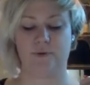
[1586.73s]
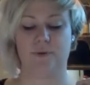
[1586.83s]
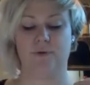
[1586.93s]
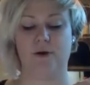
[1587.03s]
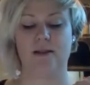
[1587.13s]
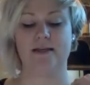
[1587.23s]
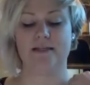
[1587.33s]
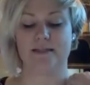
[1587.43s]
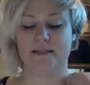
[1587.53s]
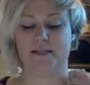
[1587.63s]

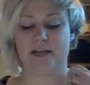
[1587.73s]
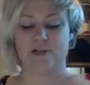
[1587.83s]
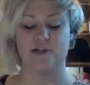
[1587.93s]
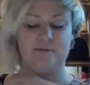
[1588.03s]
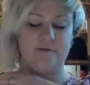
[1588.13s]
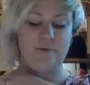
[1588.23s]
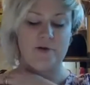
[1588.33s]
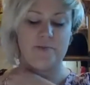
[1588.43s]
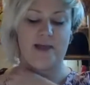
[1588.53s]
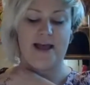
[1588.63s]
Release the tension from
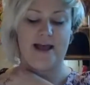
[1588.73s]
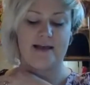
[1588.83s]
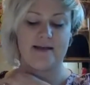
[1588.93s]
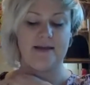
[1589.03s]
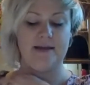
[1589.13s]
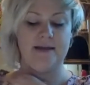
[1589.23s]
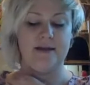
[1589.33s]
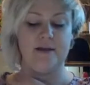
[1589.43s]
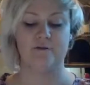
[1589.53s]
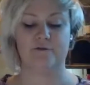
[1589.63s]
your back.
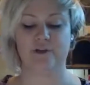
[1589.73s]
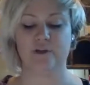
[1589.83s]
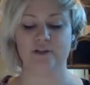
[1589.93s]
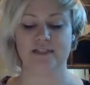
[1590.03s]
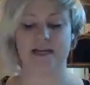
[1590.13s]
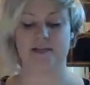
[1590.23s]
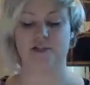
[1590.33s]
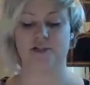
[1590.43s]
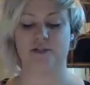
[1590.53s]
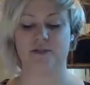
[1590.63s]
Feel the
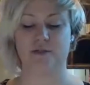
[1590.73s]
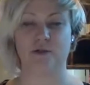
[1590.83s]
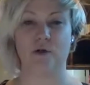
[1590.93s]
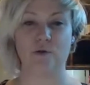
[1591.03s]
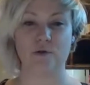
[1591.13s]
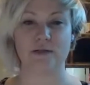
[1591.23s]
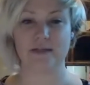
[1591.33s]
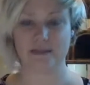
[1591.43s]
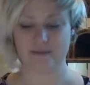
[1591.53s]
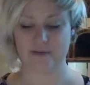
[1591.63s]
tension slowly
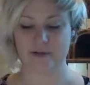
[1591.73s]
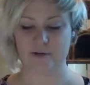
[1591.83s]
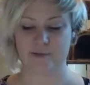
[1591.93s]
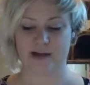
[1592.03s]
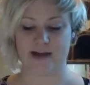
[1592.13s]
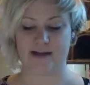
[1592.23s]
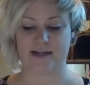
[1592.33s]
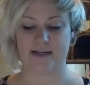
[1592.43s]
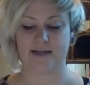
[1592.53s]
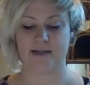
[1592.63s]
leaving your
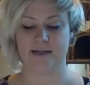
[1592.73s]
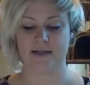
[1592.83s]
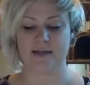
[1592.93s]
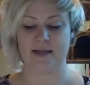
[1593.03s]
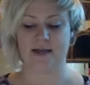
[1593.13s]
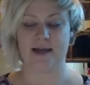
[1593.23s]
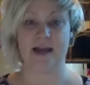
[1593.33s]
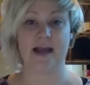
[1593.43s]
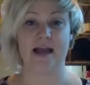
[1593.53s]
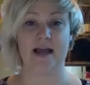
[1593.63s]
body
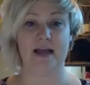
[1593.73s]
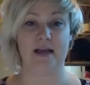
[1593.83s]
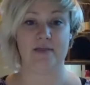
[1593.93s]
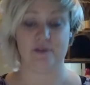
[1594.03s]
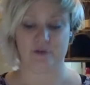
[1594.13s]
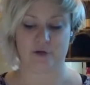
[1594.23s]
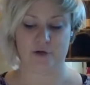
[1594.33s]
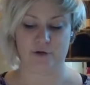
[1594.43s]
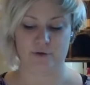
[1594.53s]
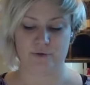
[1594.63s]
and the
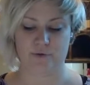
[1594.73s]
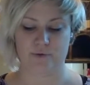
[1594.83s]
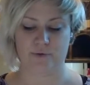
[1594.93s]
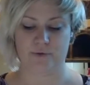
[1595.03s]
new